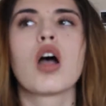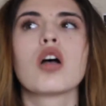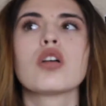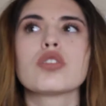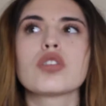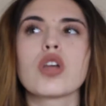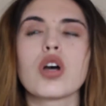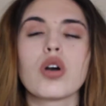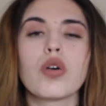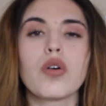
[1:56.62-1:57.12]

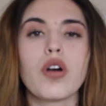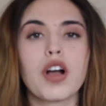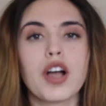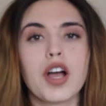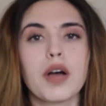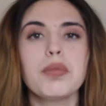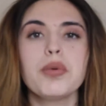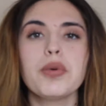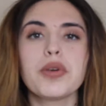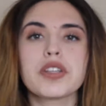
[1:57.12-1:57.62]
So a
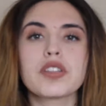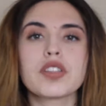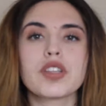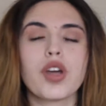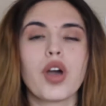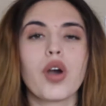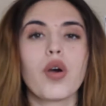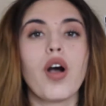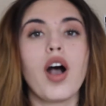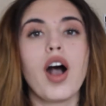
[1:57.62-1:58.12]
couple weeks
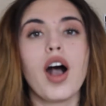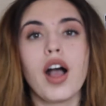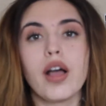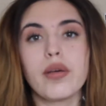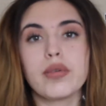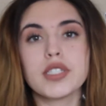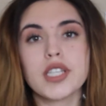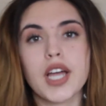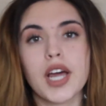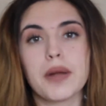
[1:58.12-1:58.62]
ago, I
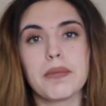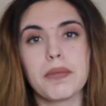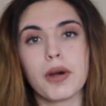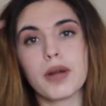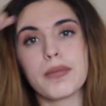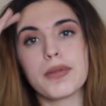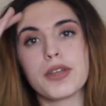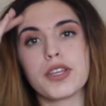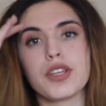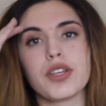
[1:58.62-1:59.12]
was at a
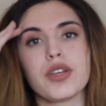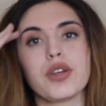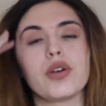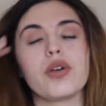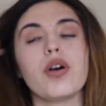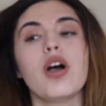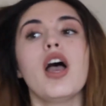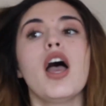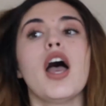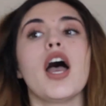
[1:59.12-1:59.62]

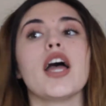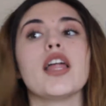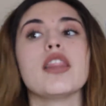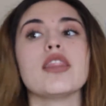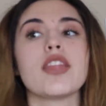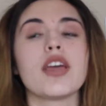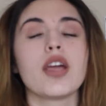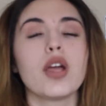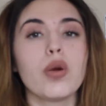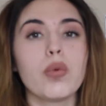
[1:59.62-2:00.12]
barbecue,
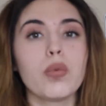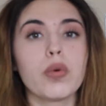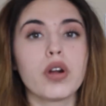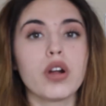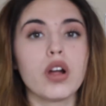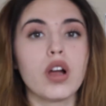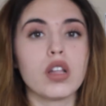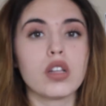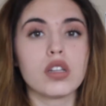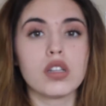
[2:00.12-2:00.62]
and there
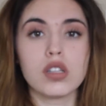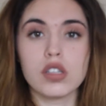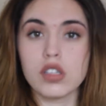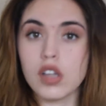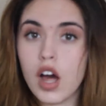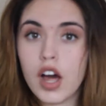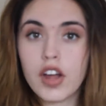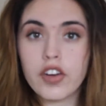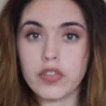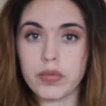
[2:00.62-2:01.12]
were a
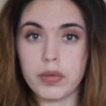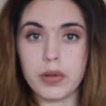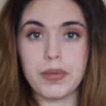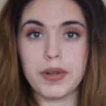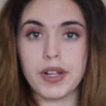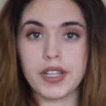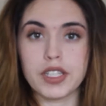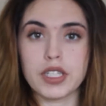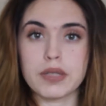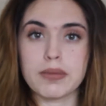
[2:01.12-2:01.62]
lot of
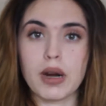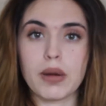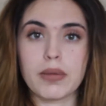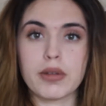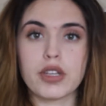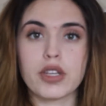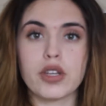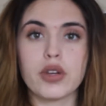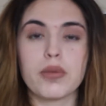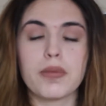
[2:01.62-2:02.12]
people at this
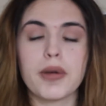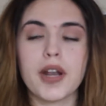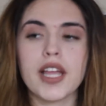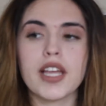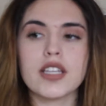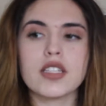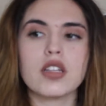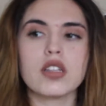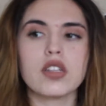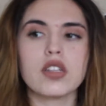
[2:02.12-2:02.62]
barbecue, but I guess a